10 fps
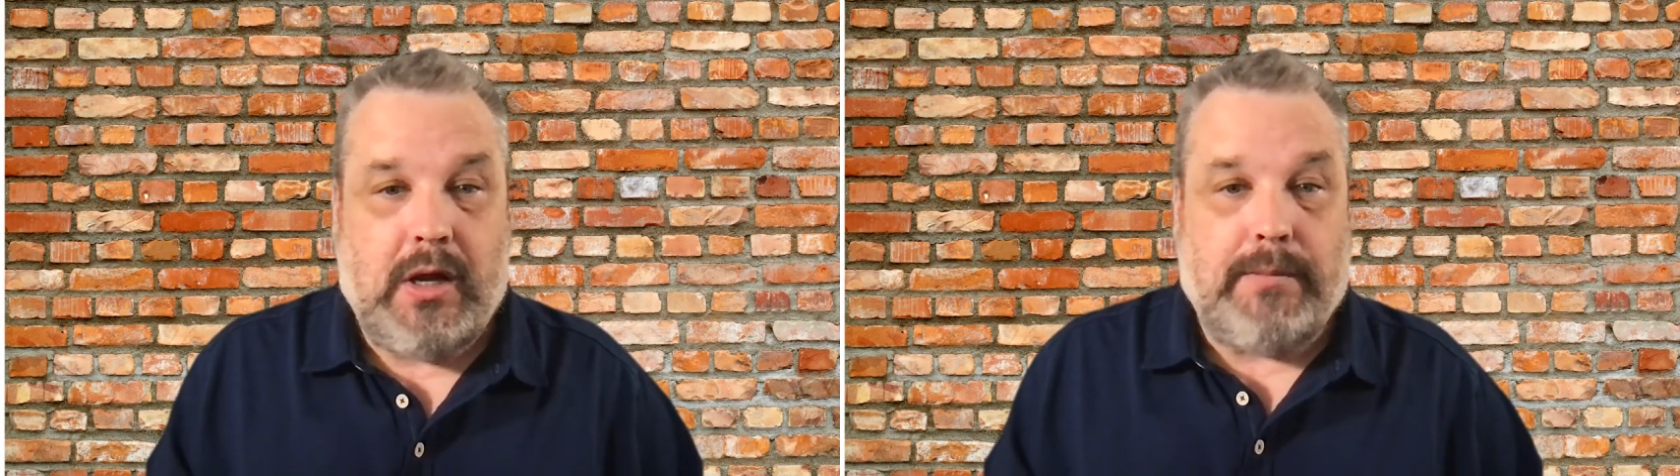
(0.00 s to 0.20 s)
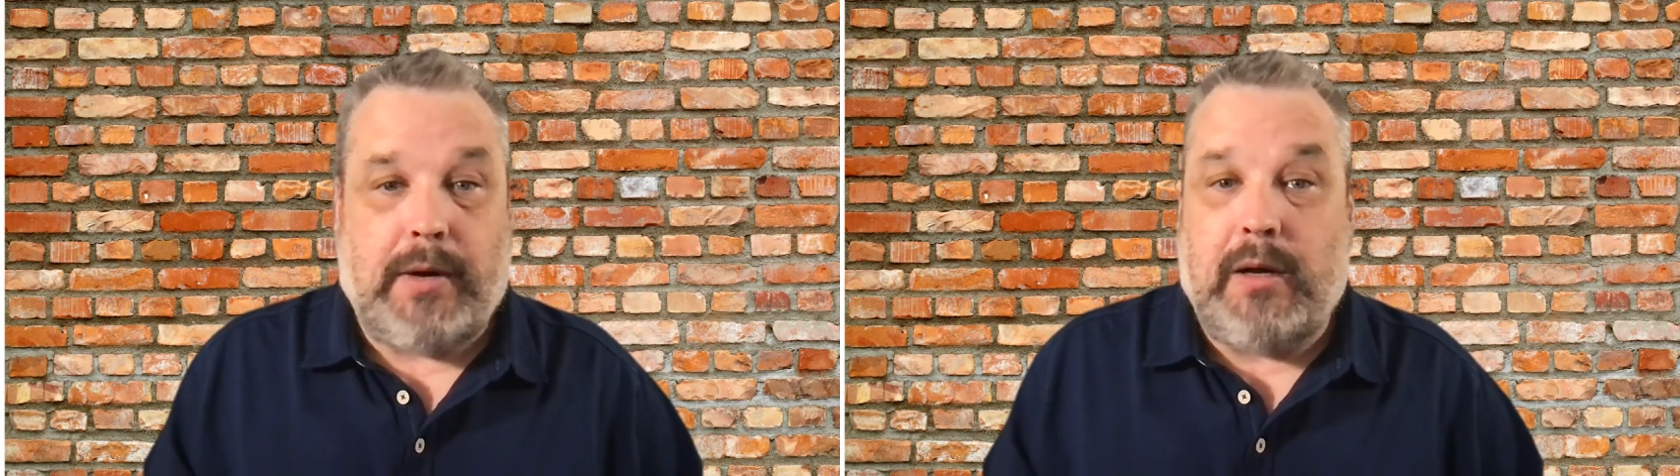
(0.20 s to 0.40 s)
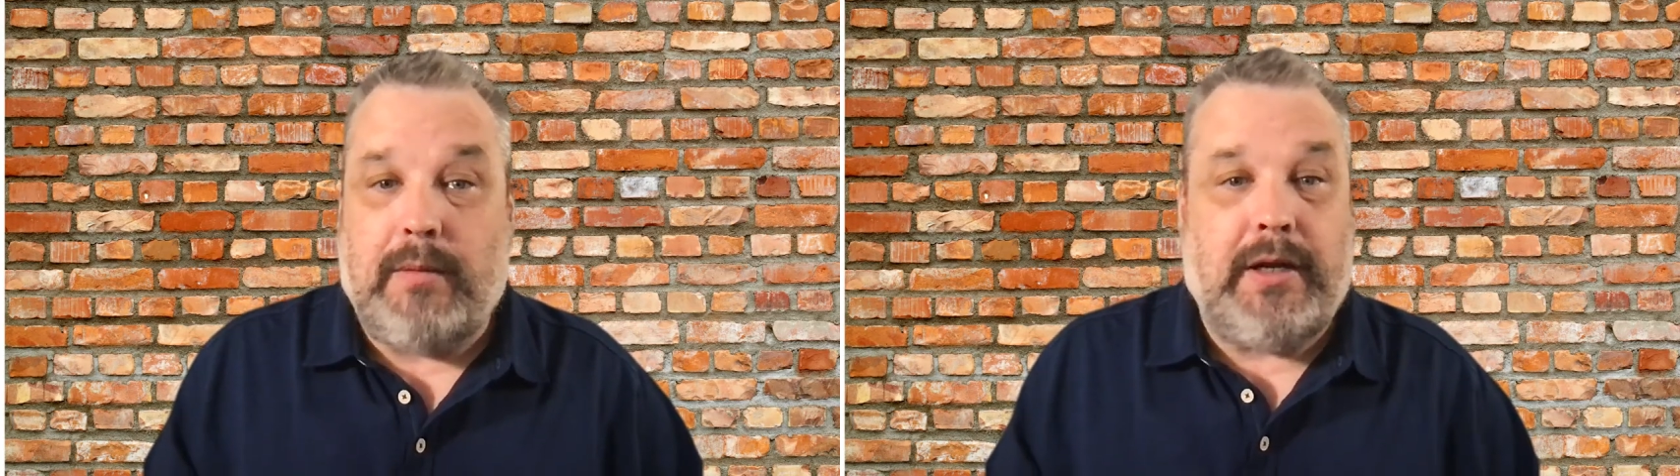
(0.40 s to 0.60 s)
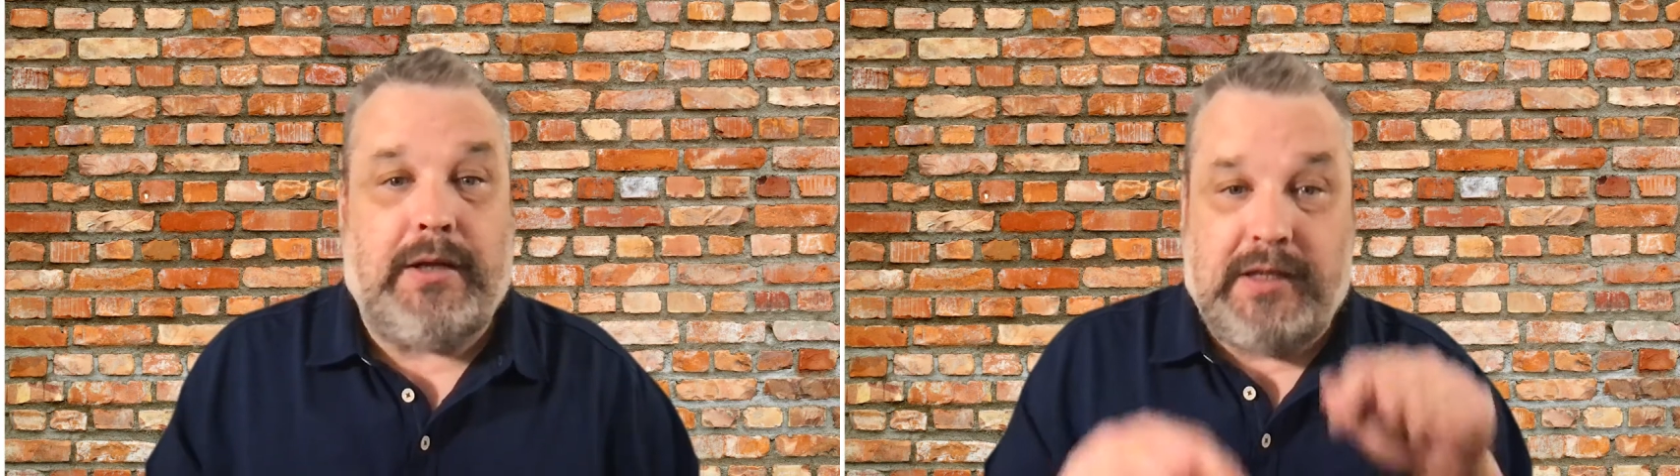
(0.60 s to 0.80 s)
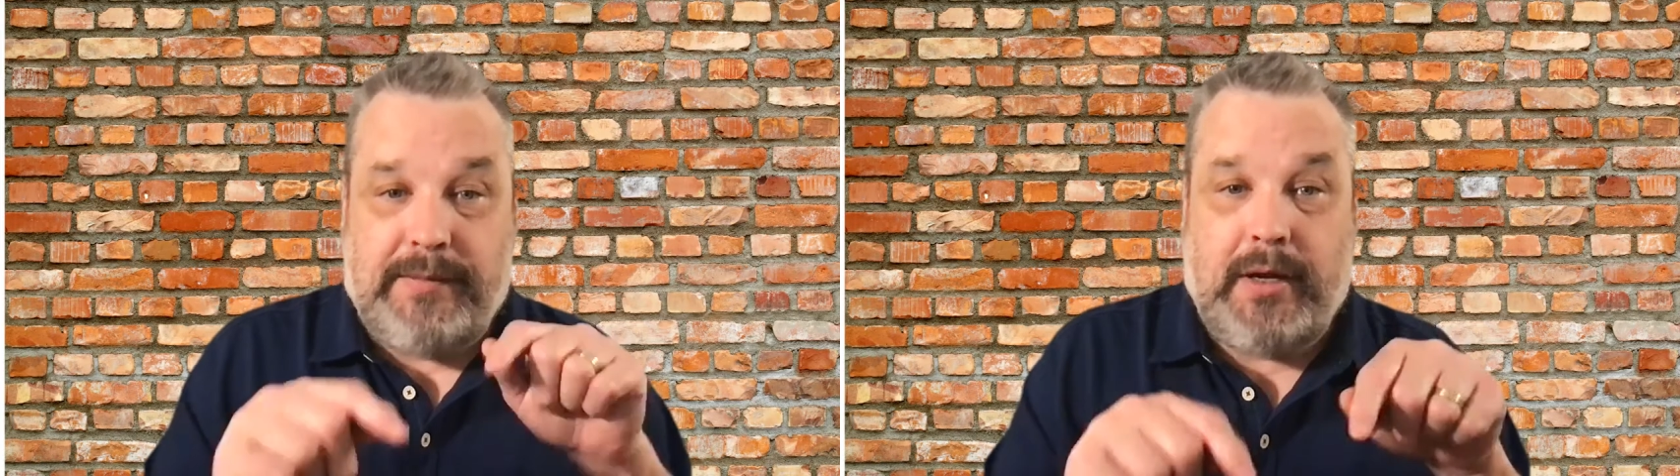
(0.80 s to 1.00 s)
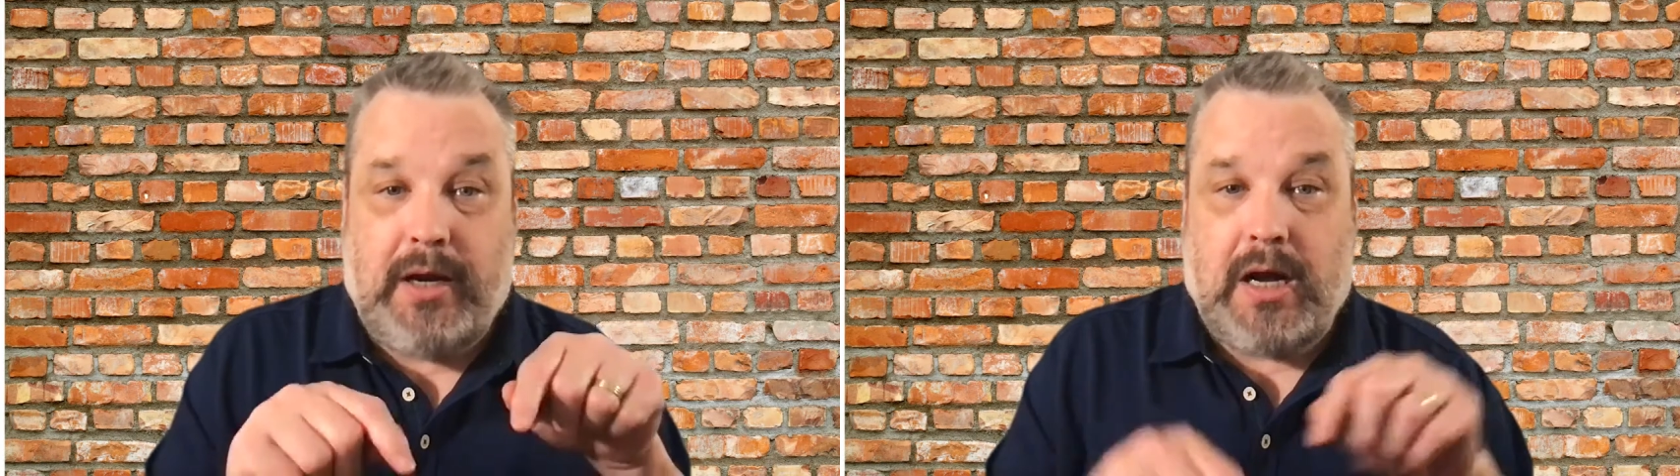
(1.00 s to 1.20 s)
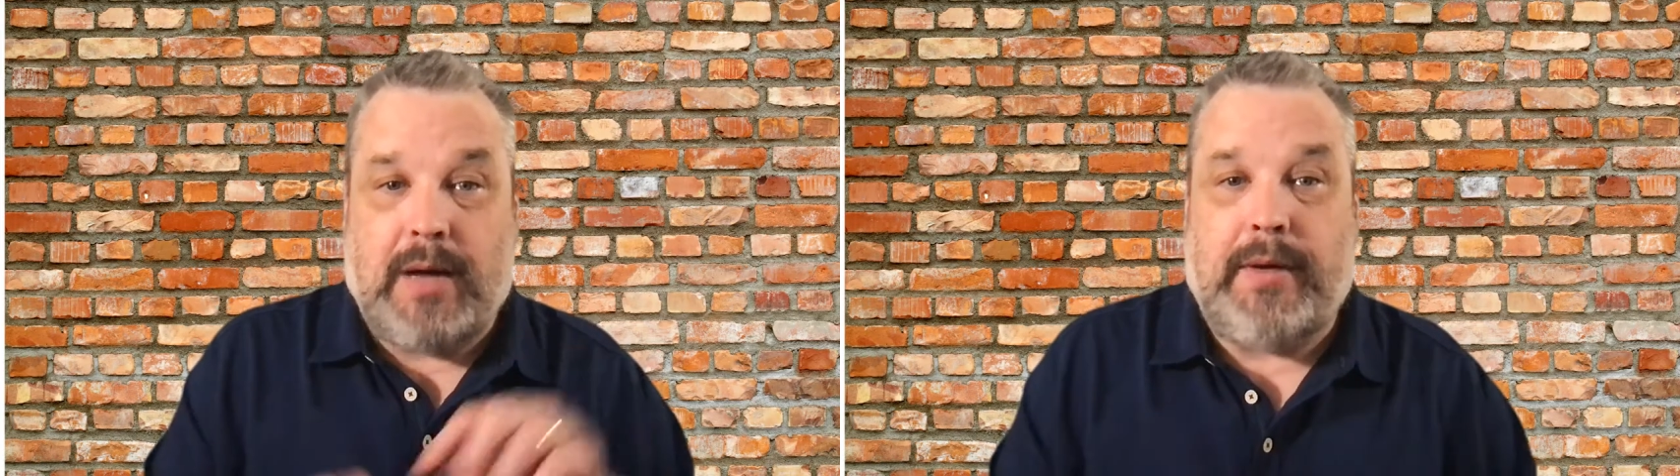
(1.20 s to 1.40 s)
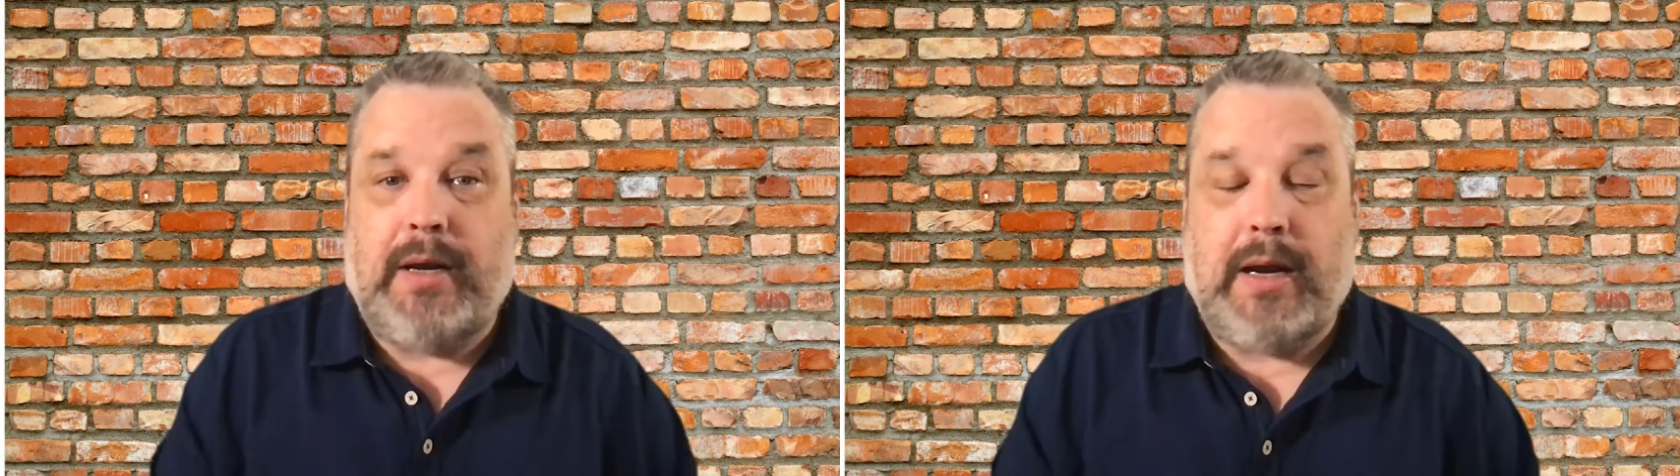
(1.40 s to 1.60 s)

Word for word: by all means, leave me a comment.